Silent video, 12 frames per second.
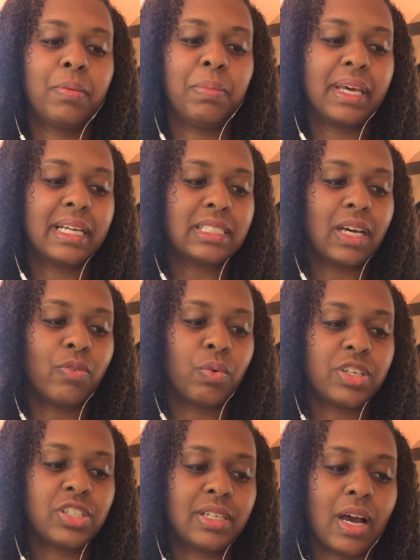because I've
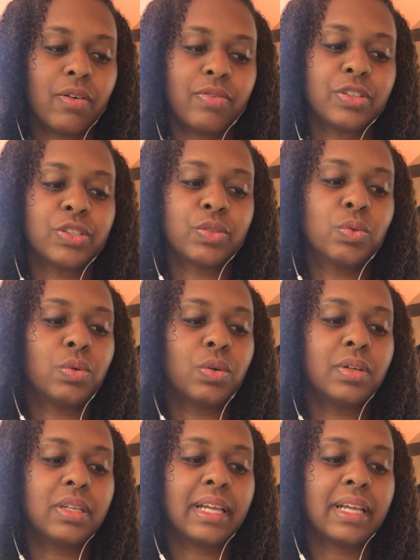rushed out for school,